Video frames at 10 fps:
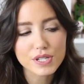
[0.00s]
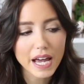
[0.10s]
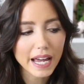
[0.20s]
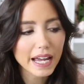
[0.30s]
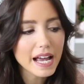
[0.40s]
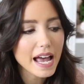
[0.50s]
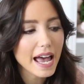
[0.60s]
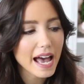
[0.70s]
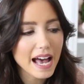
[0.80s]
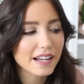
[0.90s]
day.
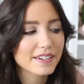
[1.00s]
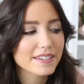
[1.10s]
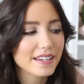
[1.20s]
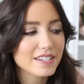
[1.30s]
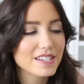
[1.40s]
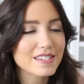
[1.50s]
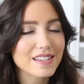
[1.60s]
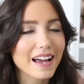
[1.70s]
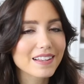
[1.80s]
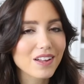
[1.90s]
And it's just,
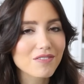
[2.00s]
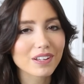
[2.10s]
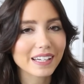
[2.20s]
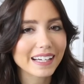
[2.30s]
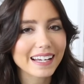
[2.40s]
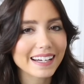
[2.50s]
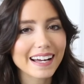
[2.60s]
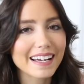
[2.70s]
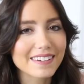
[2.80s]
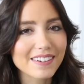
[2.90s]
I love looking at it.
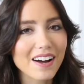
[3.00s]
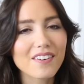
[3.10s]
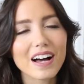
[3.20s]
I don't know.